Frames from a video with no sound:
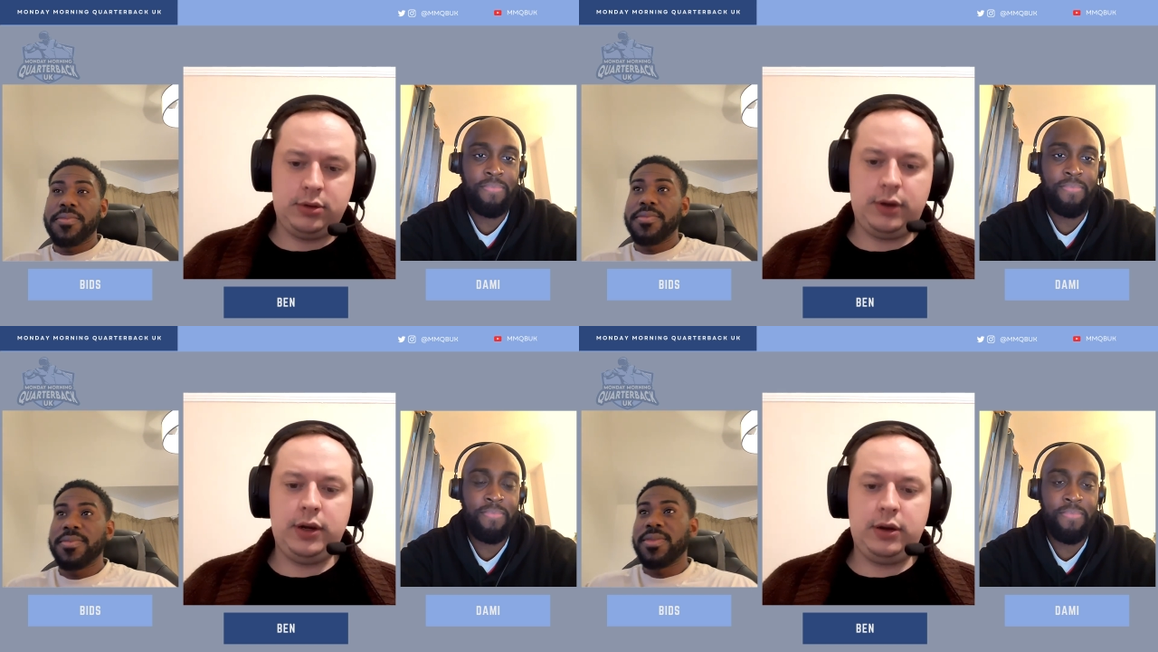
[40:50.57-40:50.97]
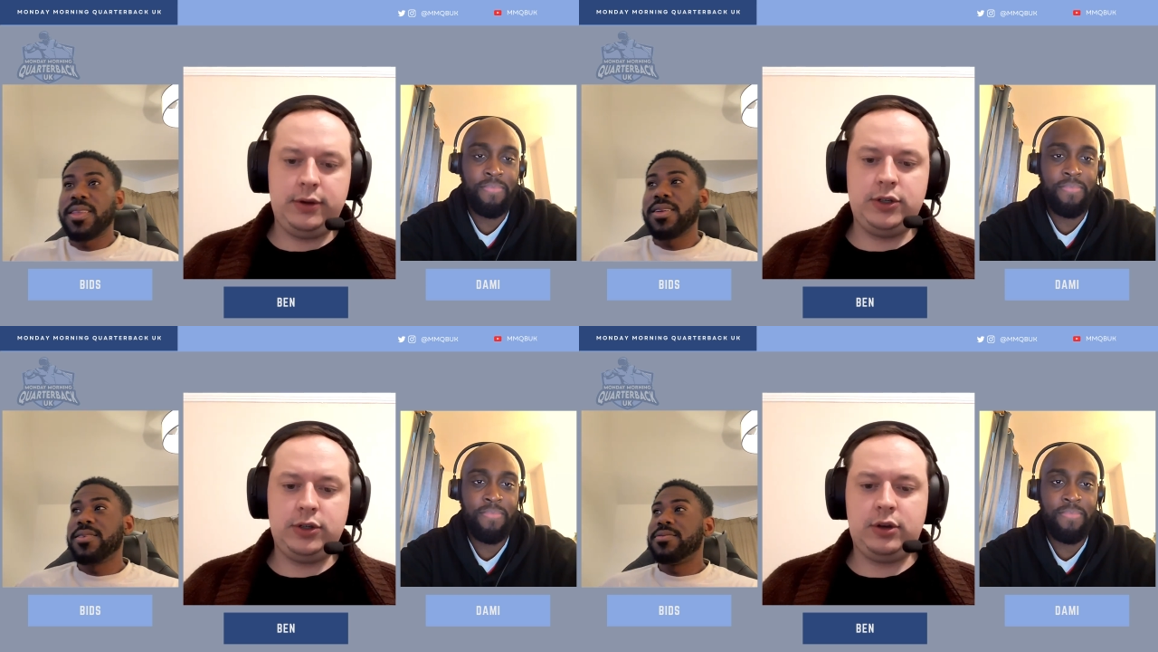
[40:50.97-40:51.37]
Speaker 1: going
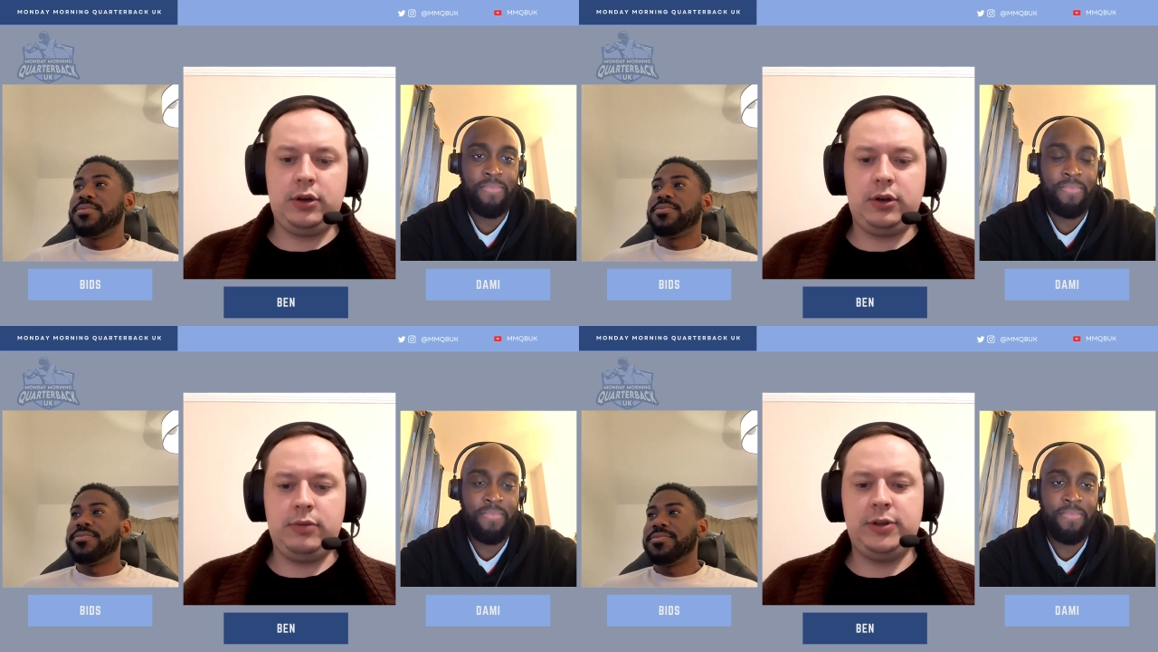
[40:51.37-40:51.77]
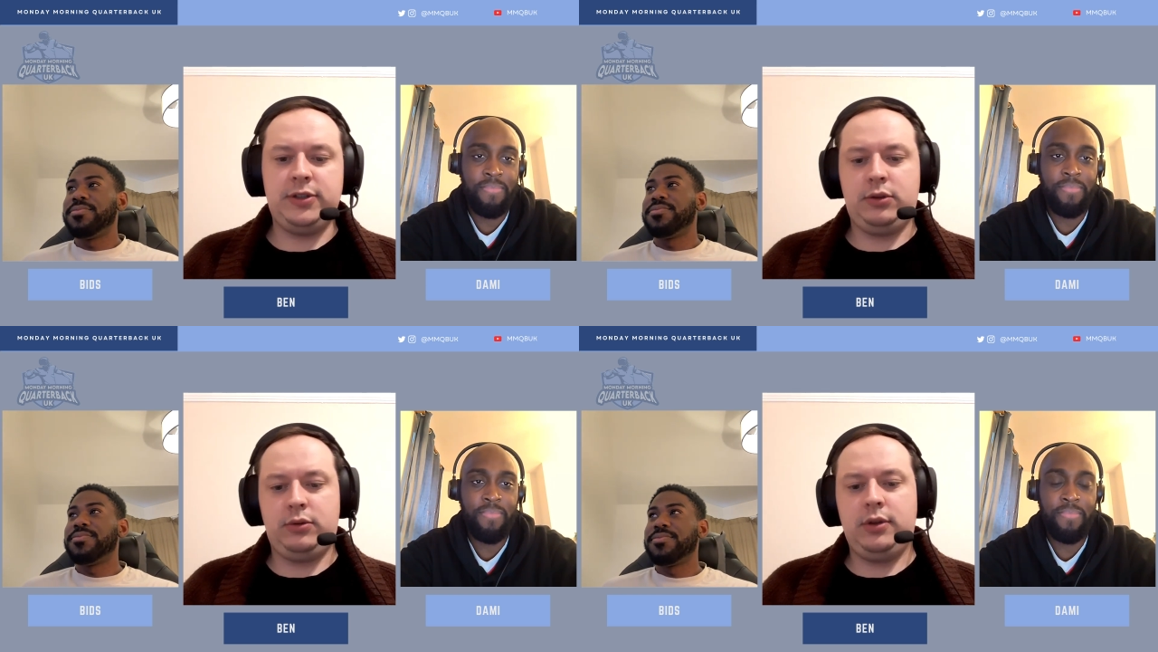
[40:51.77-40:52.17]
nine to Chicago
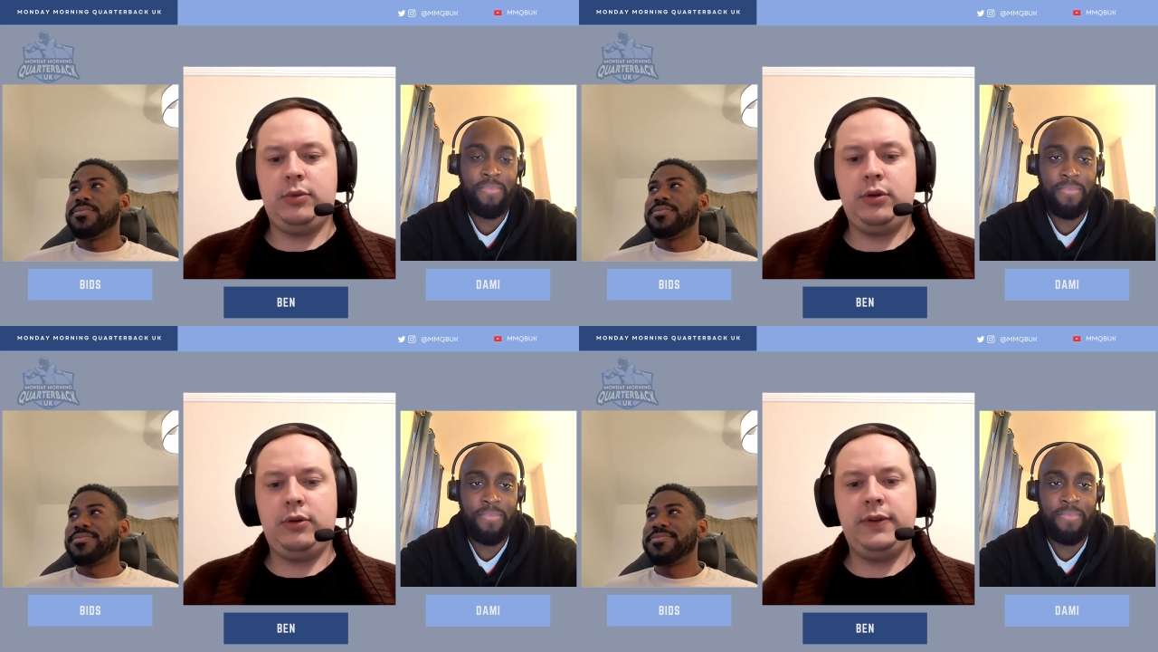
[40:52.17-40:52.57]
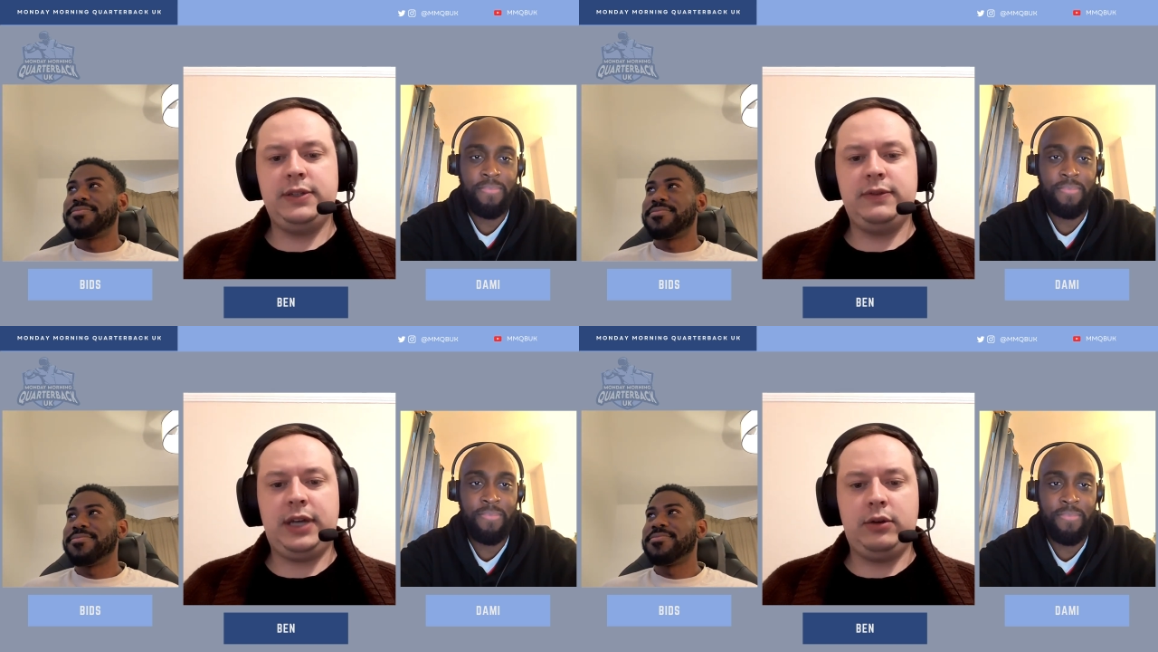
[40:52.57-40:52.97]
because I thought they wanted an
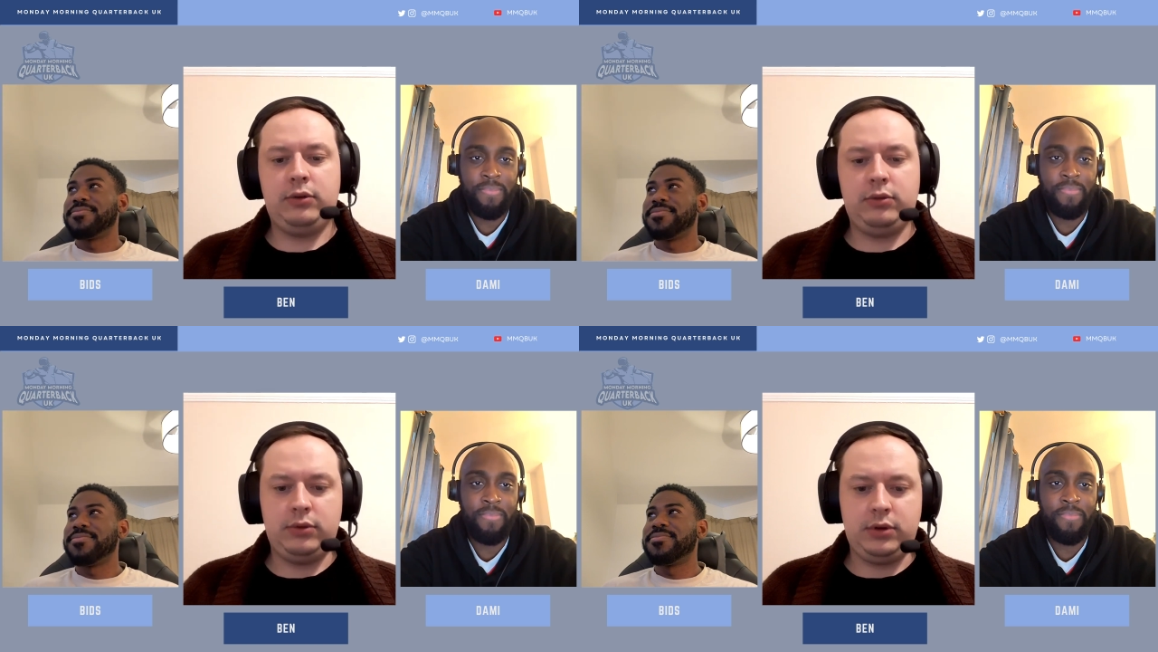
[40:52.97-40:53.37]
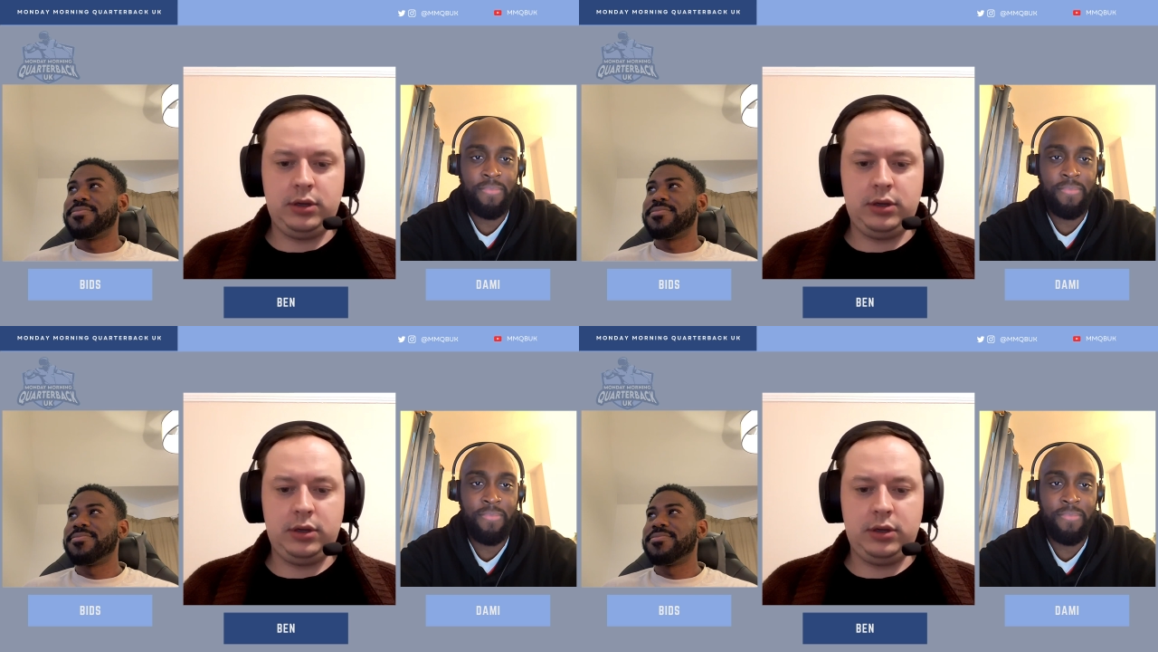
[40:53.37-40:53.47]
offensive tackle.